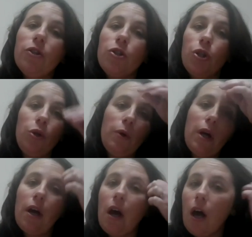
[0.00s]
to
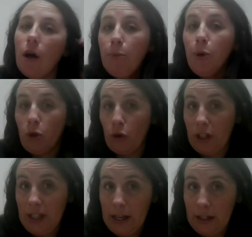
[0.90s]
put on a
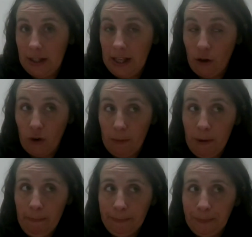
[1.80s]
tenancy
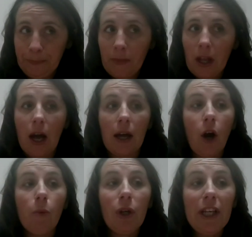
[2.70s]
agreement, and
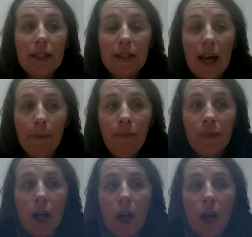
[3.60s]
I will list them.